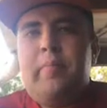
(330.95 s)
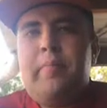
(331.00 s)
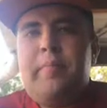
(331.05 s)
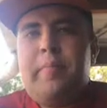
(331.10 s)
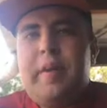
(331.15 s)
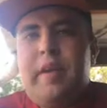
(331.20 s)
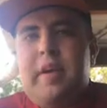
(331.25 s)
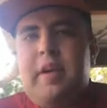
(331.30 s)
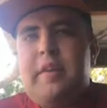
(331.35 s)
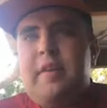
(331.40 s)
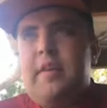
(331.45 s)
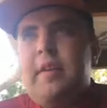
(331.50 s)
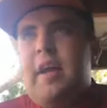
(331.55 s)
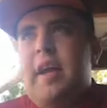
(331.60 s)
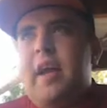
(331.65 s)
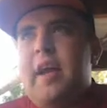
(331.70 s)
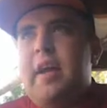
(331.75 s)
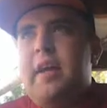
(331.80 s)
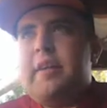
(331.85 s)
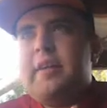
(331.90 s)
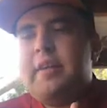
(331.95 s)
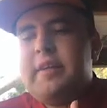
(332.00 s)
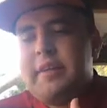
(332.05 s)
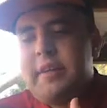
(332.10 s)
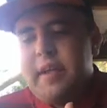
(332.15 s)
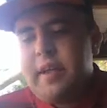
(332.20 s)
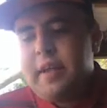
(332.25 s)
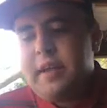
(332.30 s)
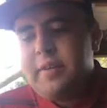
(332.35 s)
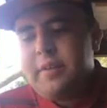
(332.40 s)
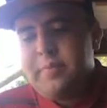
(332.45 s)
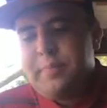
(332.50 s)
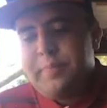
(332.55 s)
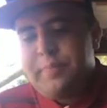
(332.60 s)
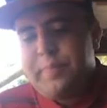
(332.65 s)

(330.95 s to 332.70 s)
but they get a